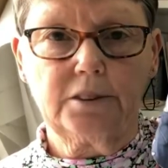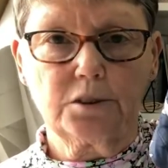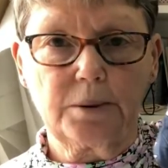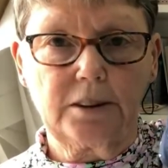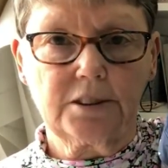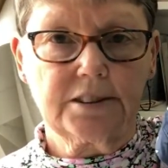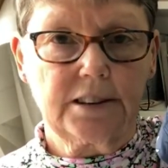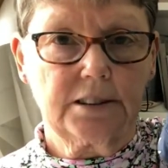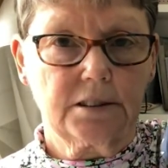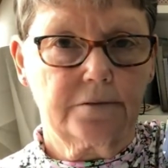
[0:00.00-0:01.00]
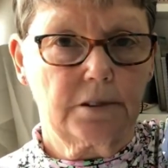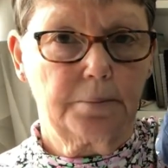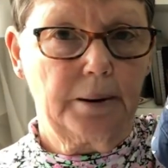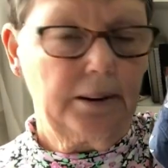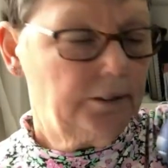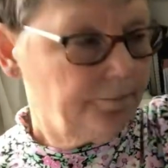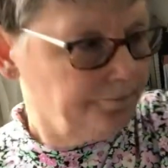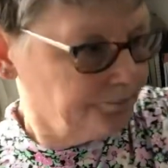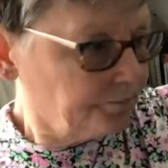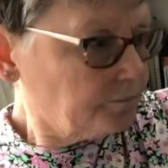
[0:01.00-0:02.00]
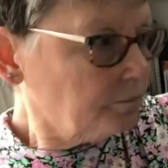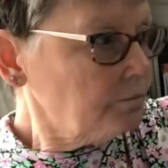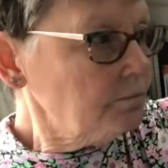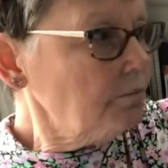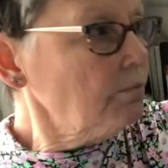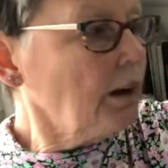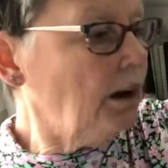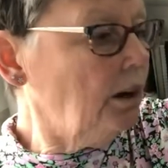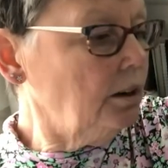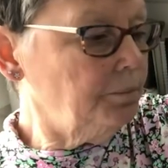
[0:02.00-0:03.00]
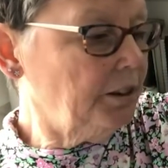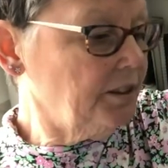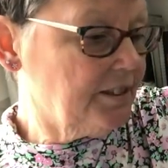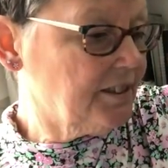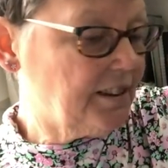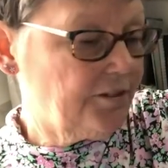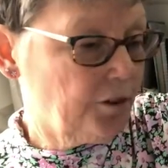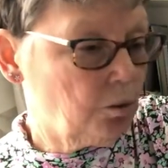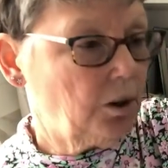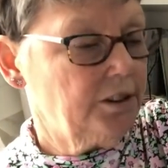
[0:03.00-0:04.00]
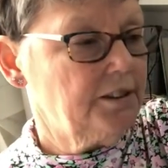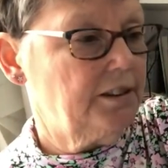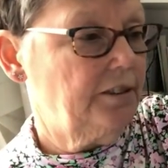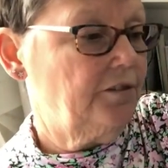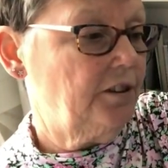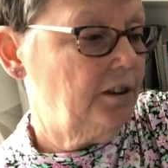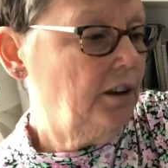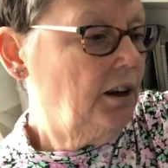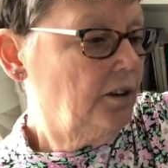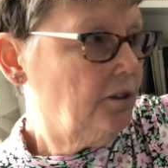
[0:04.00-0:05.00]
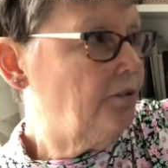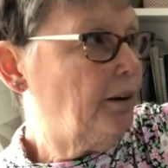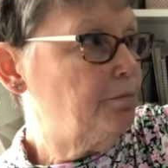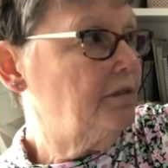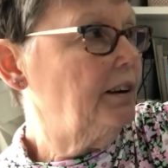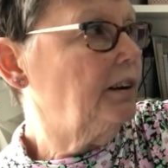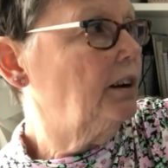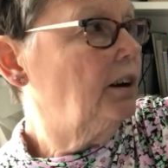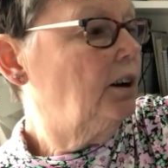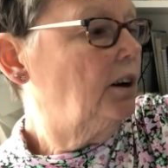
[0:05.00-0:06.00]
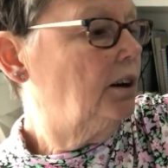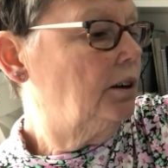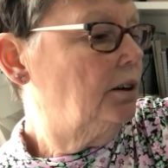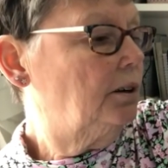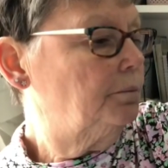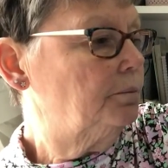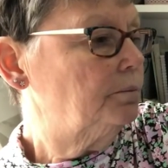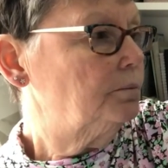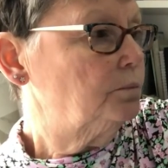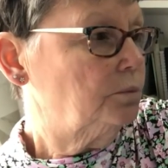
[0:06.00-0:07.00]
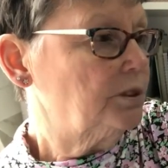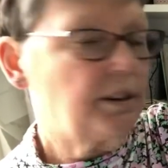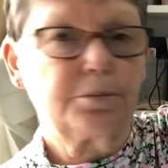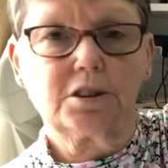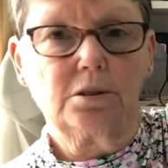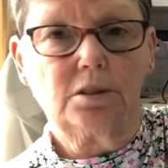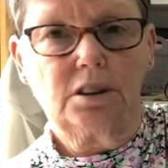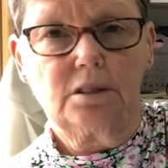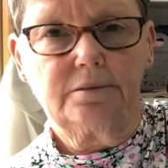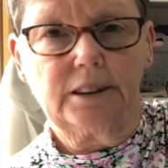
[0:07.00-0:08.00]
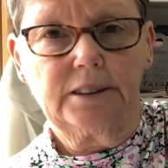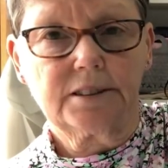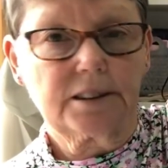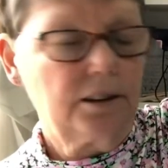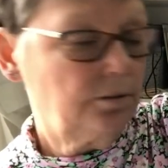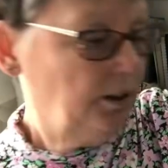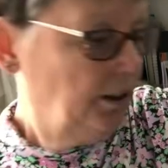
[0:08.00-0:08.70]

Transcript: as well, to say it's a free pattern. And as I say, the quality of the fabric was absolutely lovely, so